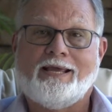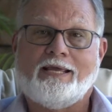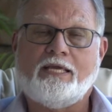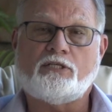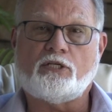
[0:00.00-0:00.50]

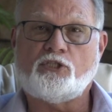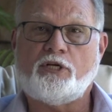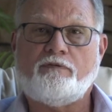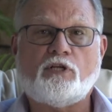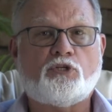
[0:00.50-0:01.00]
he has
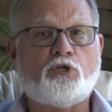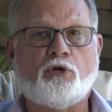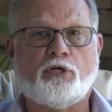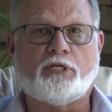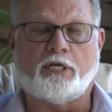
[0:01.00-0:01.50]
achieved this
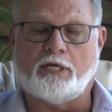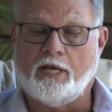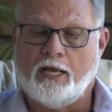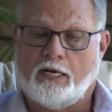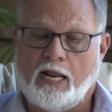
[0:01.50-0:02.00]
unity.
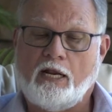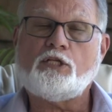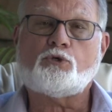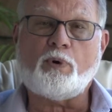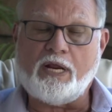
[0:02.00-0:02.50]
Now
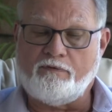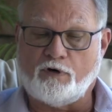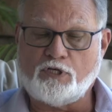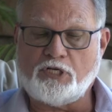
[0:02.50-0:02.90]
let's read verse